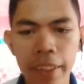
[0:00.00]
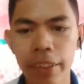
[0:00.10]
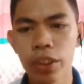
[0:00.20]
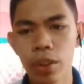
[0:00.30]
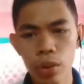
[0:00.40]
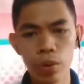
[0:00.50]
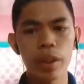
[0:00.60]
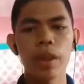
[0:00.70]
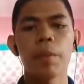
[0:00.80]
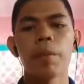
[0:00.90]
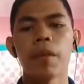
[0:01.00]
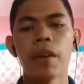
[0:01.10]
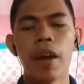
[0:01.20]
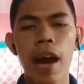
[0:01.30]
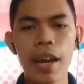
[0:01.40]
So the
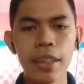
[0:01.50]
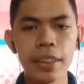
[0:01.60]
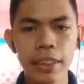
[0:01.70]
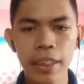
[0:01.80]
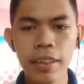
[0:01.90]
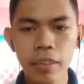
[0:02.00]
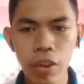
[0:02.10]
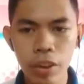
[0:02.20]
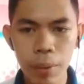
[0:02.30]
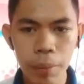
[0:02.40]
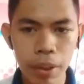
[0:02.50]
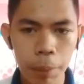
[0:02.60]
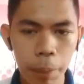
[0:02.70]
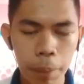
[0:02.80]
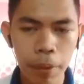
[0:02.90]
Annex 3 talks about the
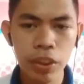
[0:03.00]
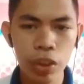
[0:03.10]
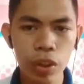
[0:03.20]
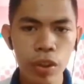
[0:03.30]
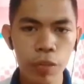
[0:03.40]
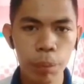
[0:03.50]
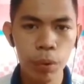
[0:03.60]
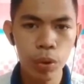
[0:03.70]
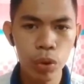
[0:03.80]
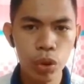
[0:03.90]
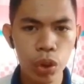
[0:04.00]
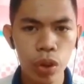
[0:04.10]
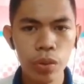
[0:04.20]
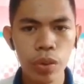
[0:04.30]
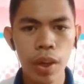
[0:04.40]
prevention of
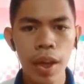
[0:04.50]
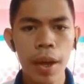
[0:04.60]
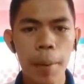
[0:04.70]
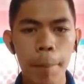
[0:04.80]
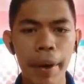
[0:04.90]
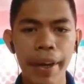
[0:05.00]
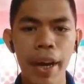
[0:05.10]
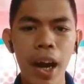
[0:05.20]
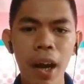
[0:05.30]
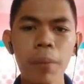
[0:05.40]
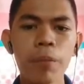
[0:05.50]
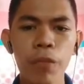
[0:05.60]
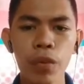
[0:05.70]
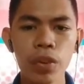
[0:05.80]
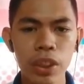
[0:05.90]
pollution by
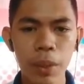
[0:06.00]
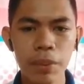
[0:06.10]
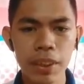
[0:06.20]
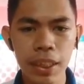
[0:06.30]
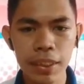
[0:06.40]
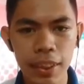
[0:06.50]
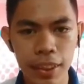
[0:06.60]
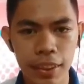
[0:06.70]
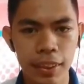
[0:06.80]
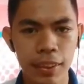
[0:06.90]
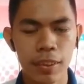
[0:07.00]
harmful substances